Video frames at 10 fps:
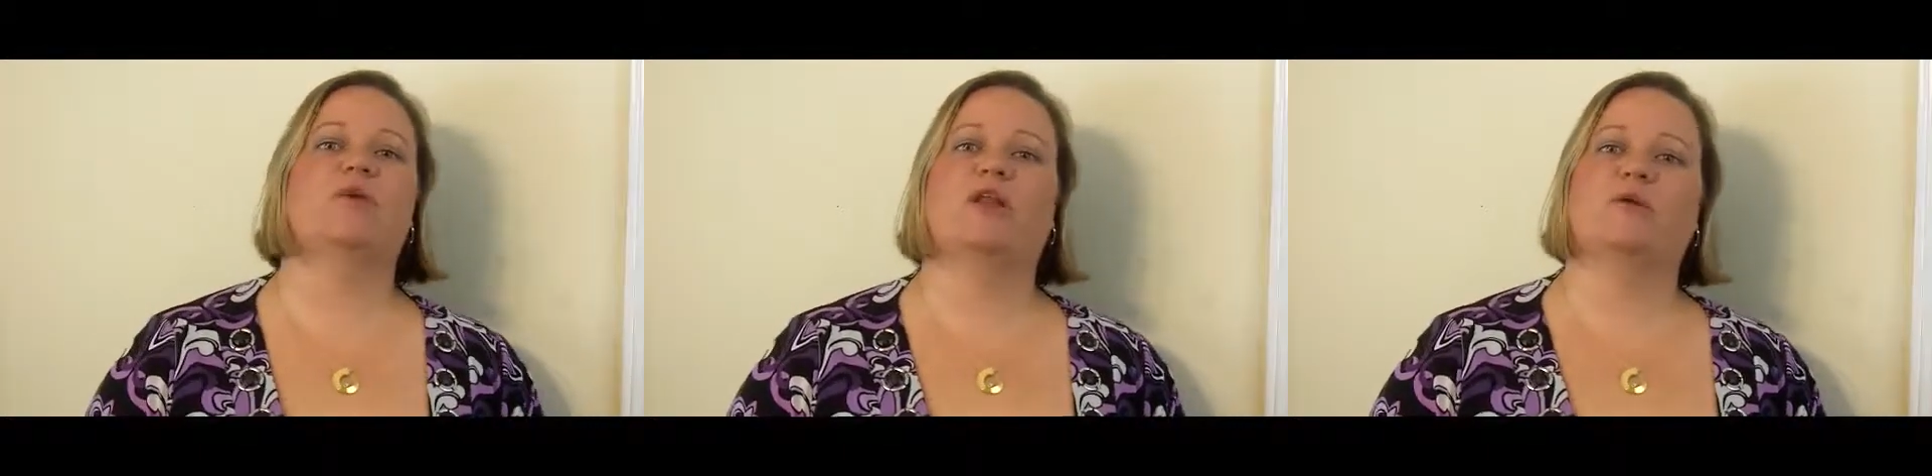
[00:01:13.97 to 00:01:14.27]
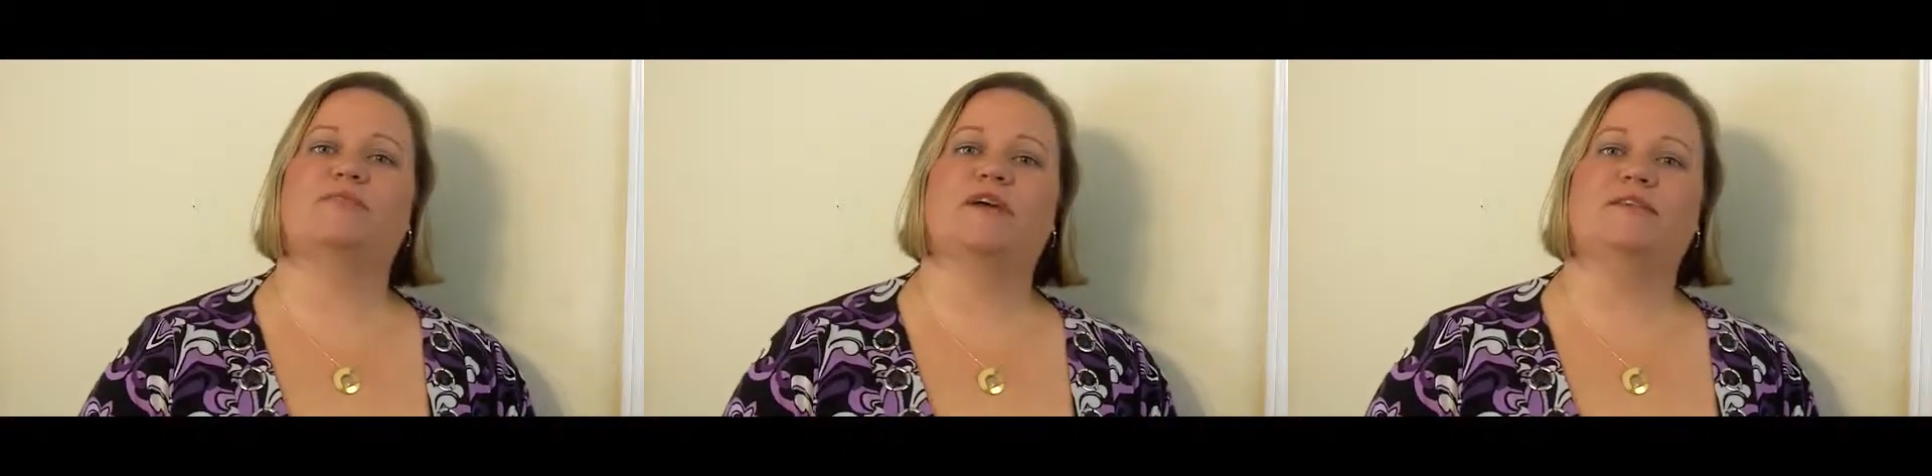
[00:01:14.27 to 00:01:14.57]
really
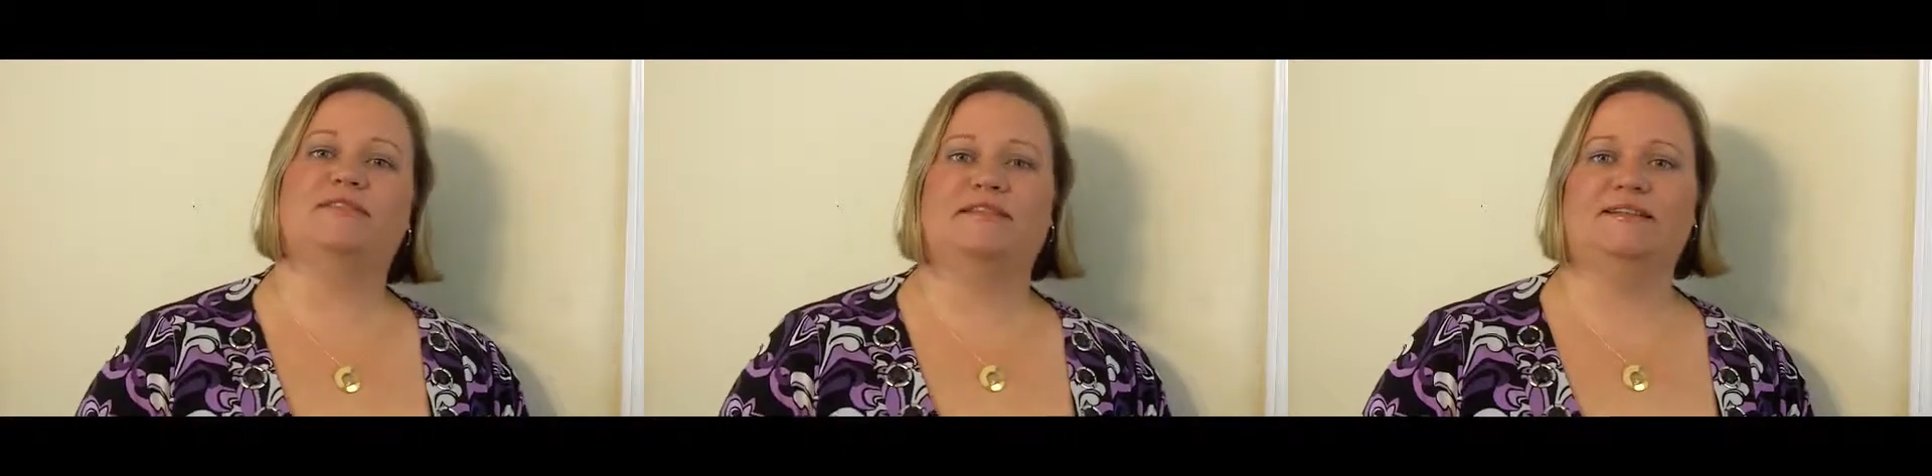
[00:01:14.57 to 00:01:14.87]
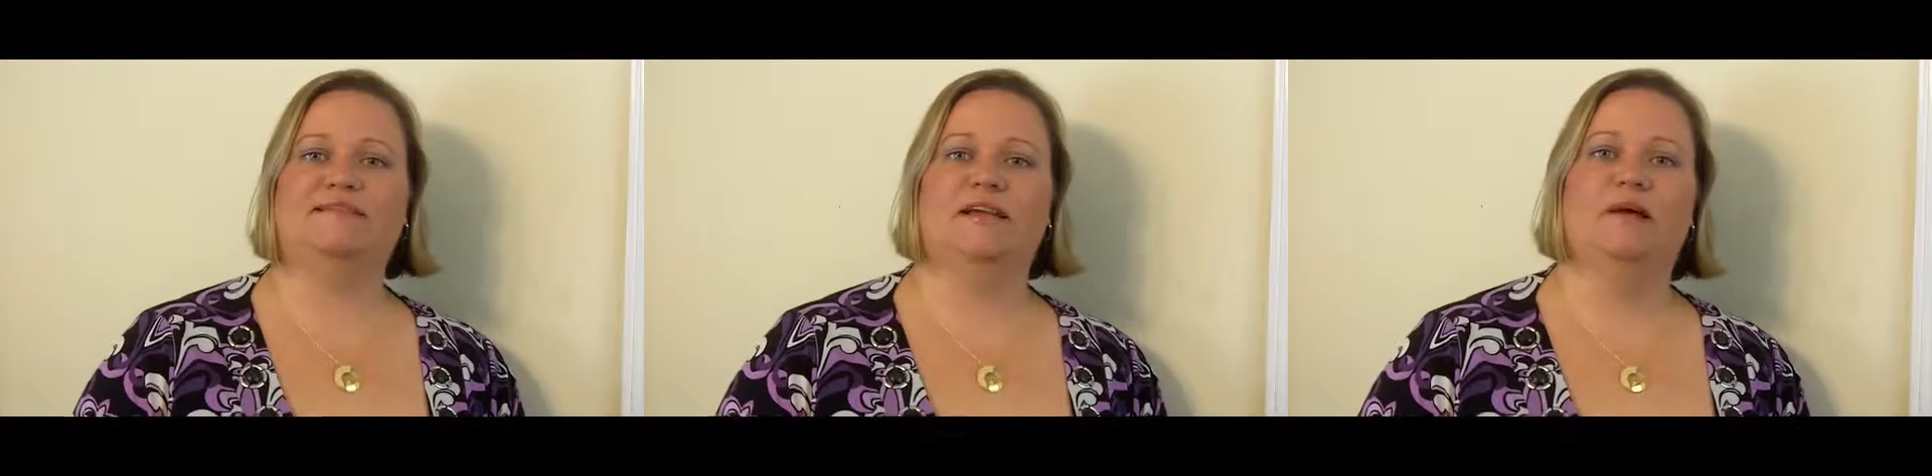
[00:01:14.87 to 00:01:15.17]
comes down to
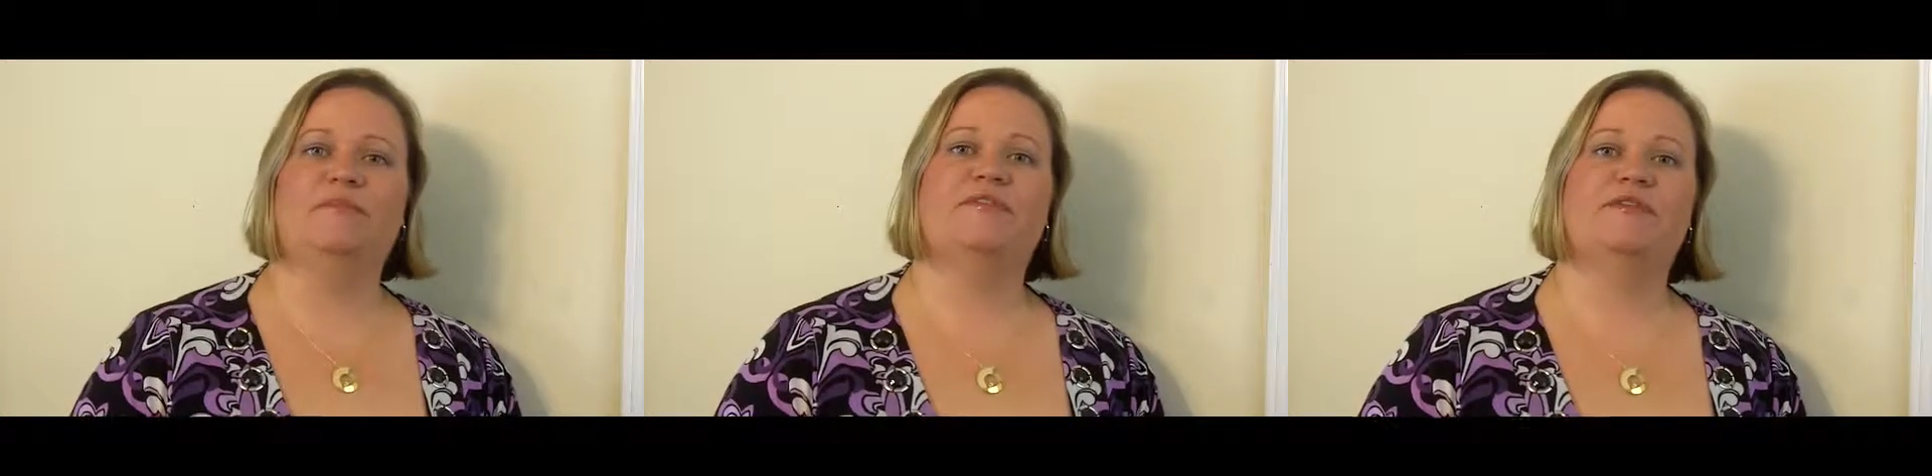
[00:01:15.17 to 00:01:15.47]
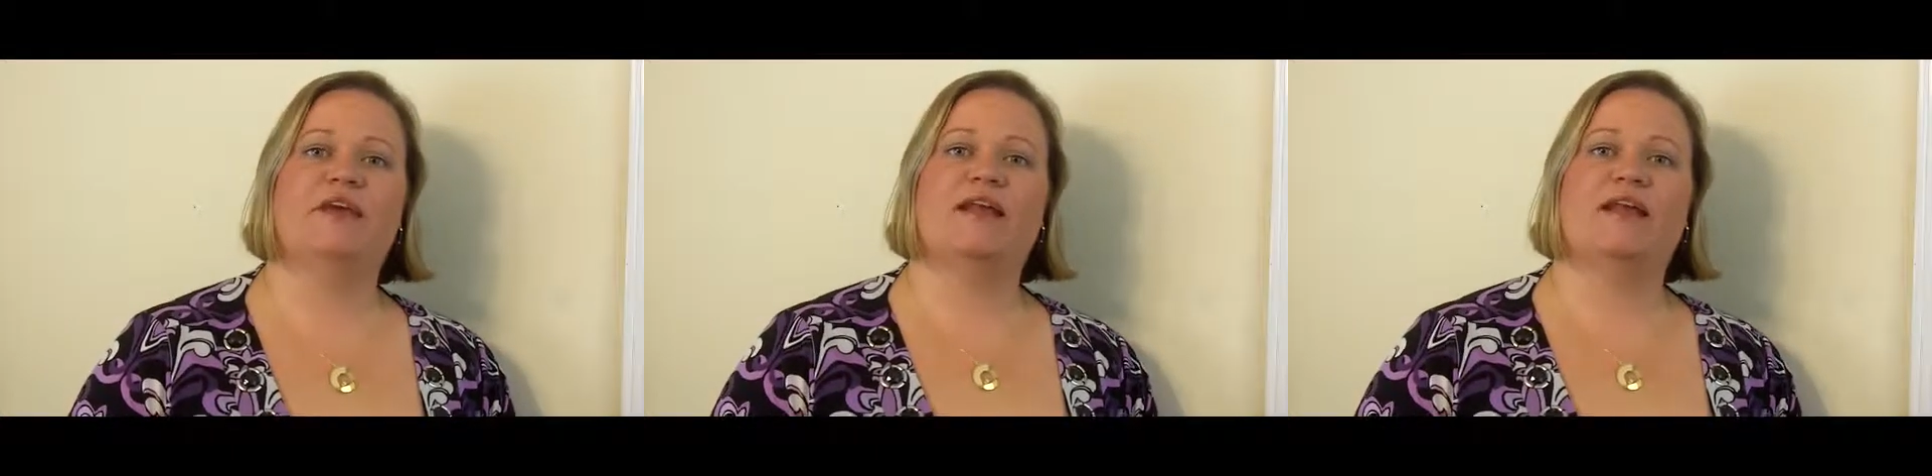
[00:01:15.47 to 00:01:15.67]
six steps,